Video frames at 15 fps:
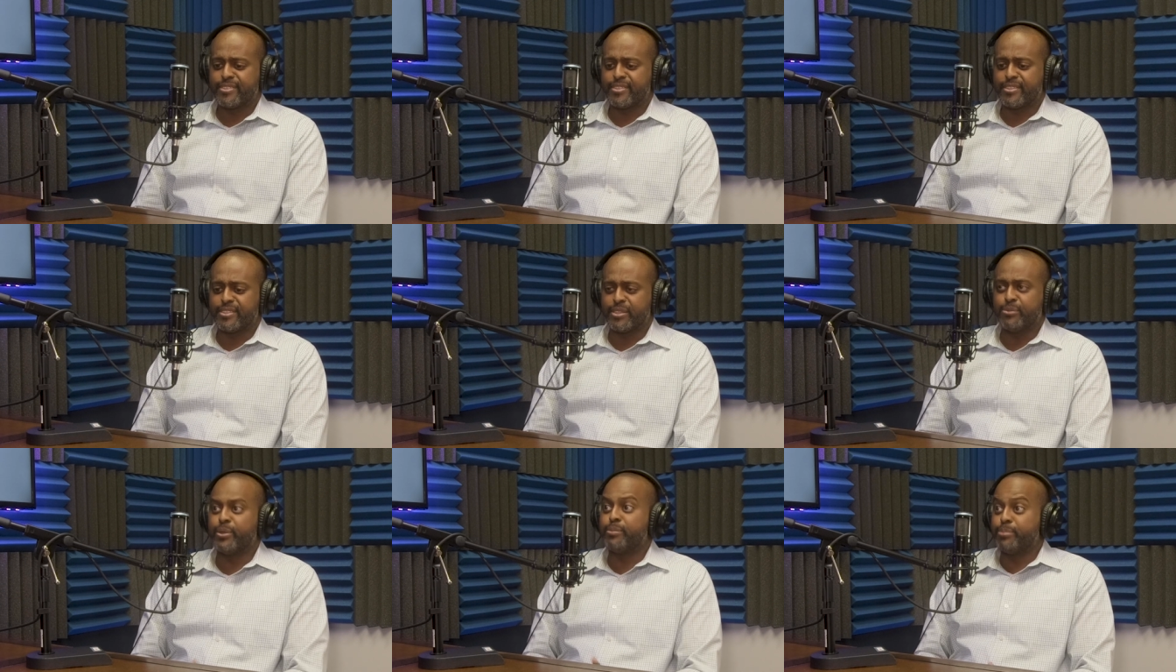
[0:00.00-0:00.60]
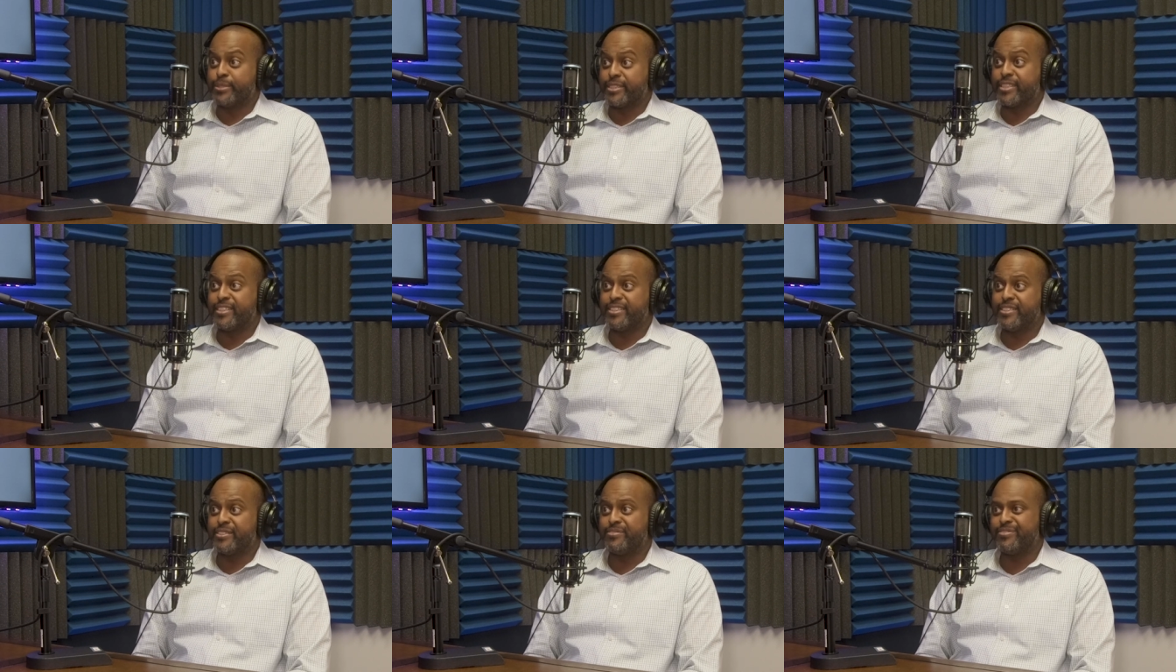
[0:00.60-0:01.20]
a
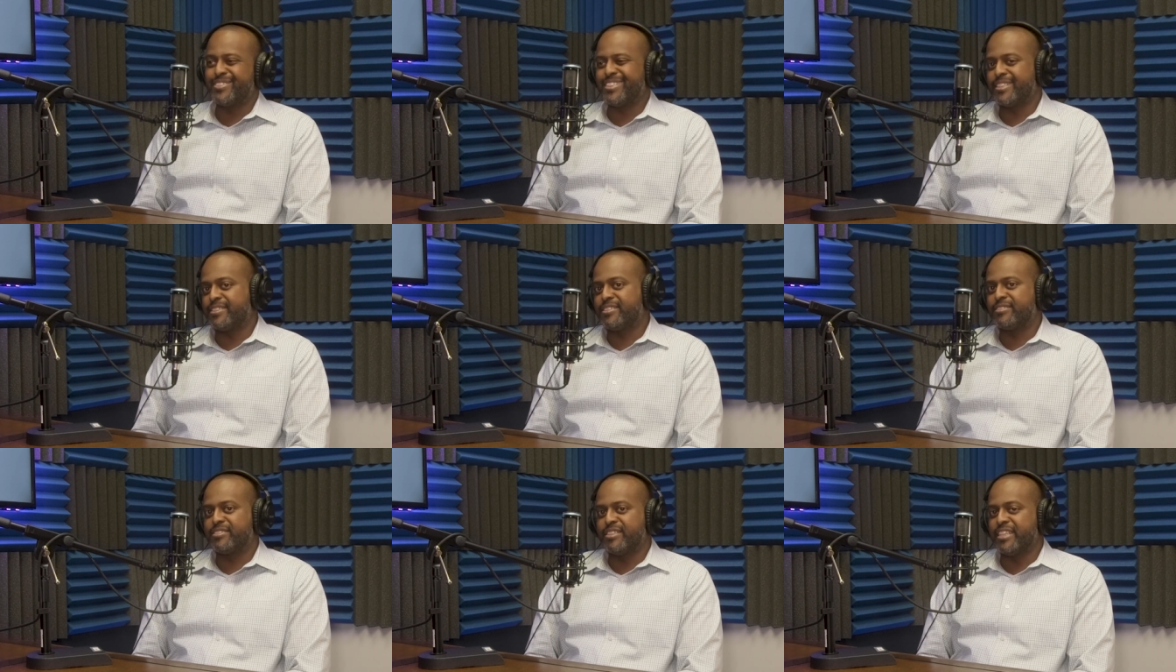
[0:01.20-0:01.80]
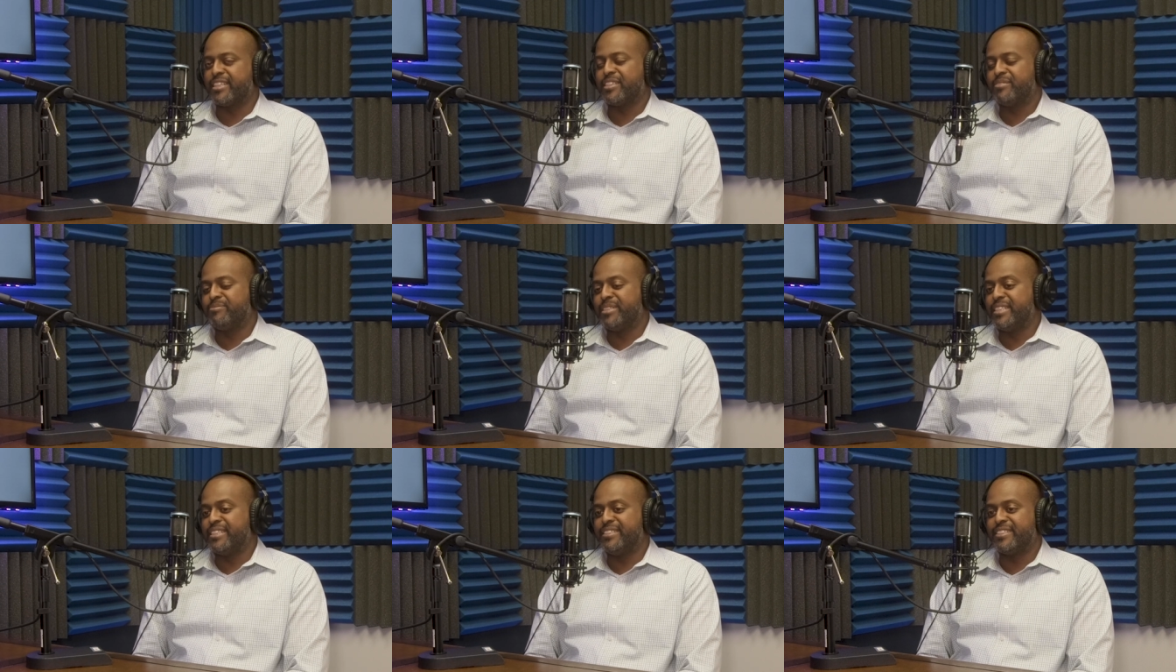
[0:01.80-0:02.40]
representative, it's it can
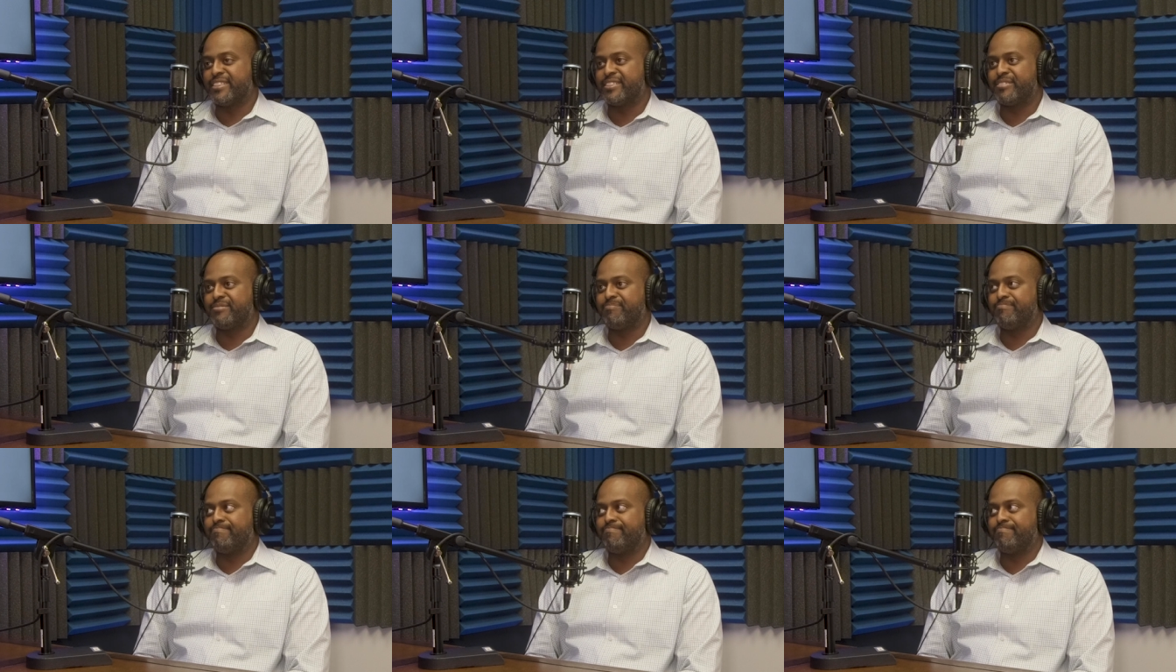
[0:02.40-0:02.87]
be just